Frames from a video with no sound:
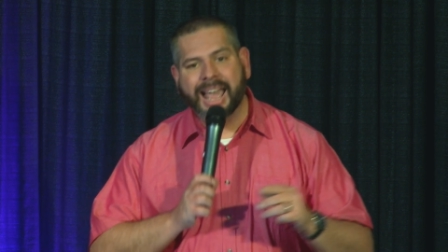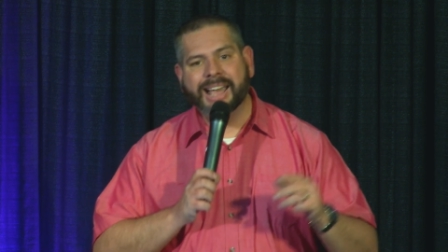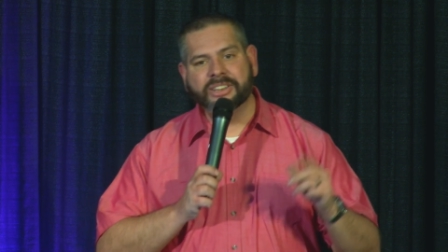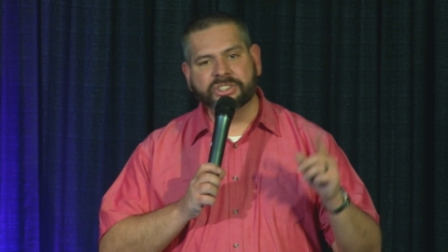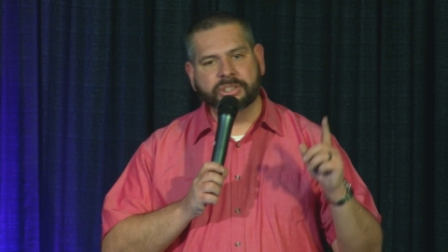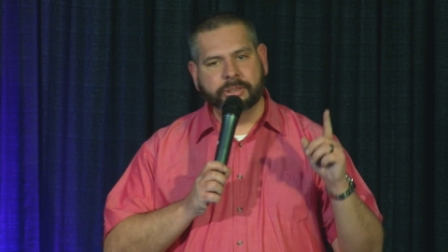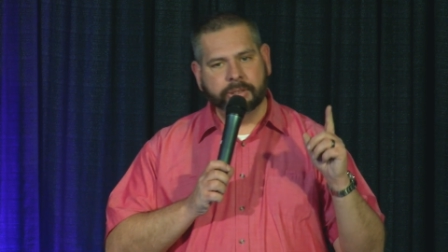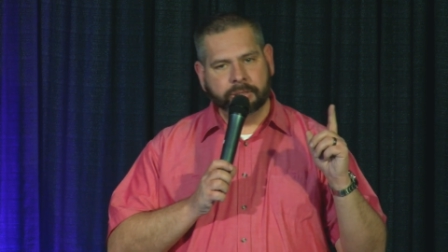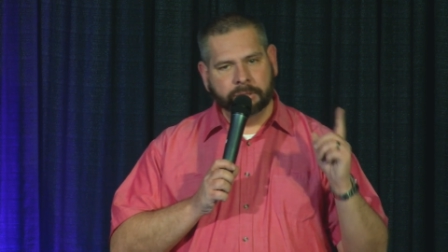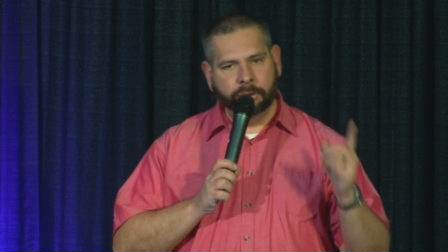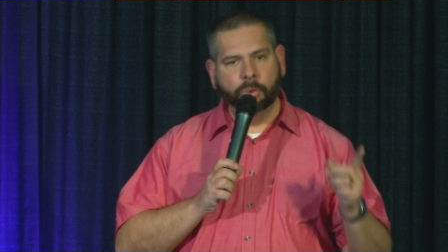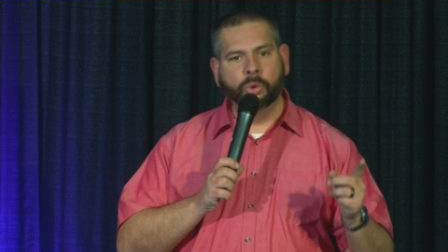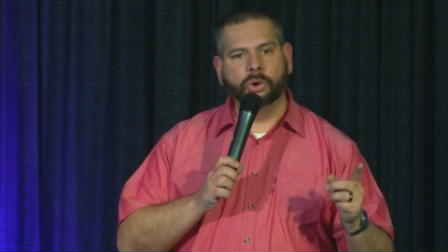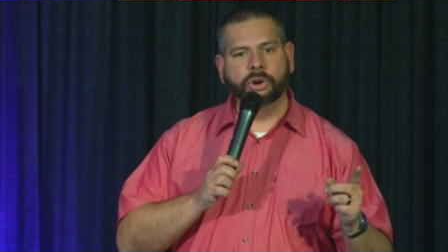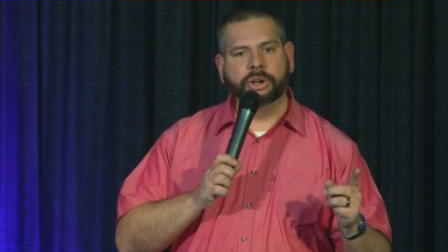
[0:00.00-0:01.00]
as the
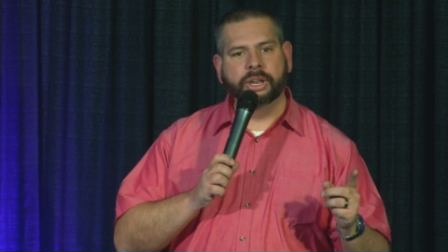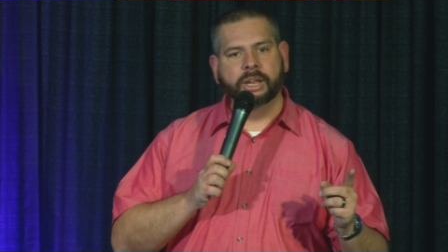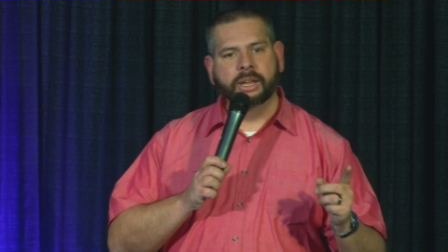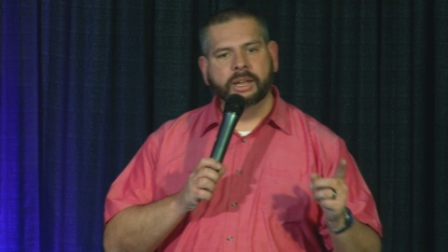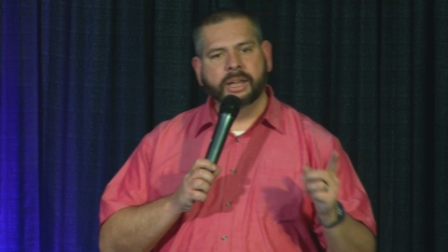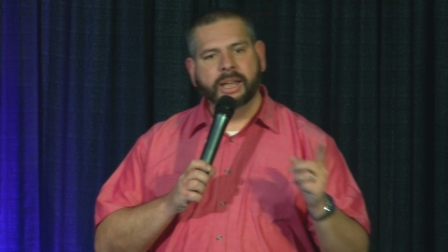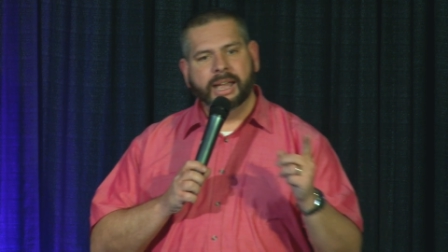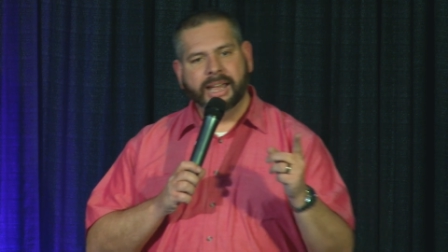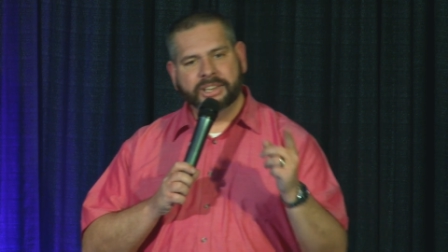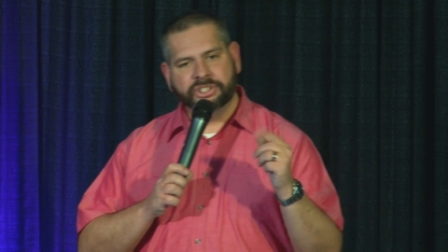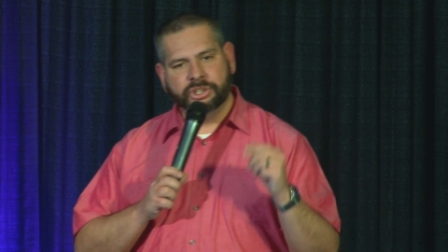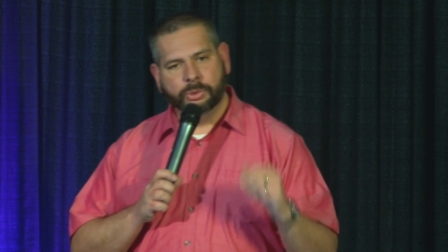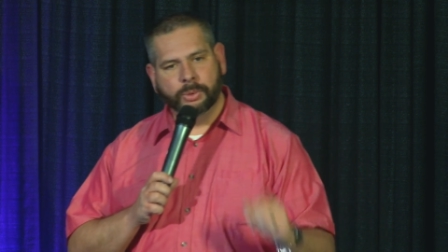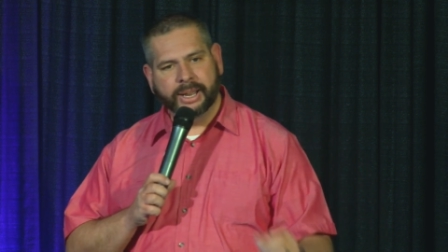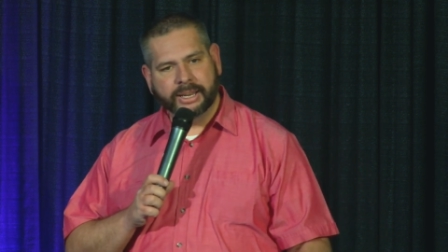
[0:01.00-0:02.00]
Lord
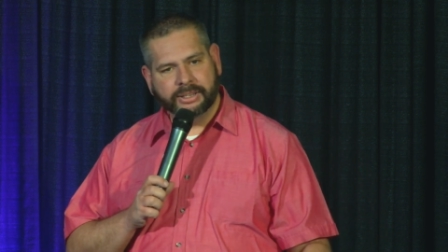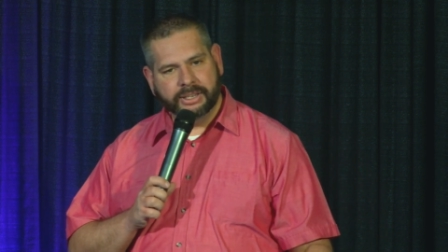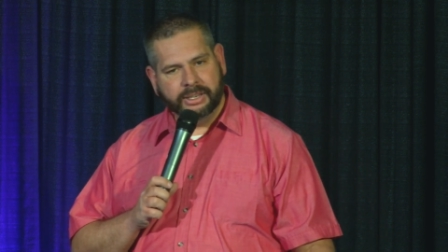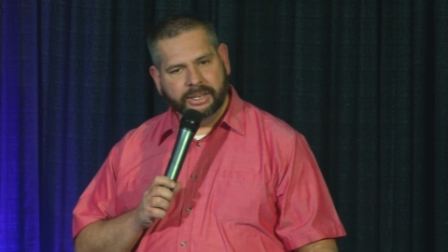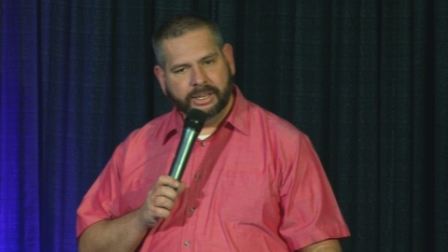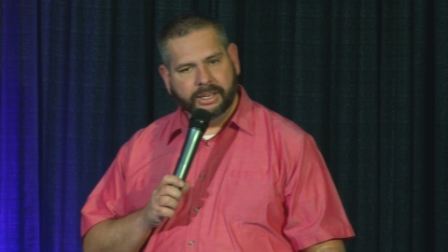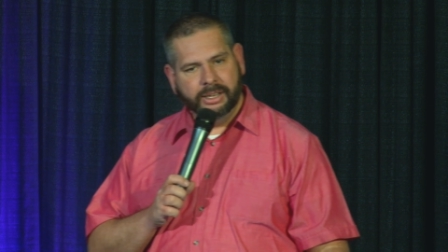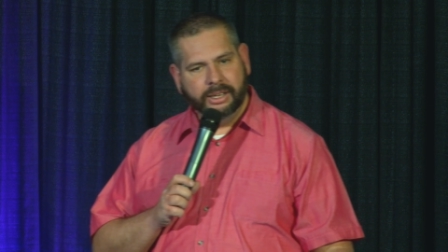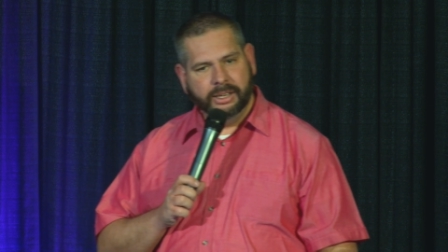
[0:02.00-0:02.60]
has directed.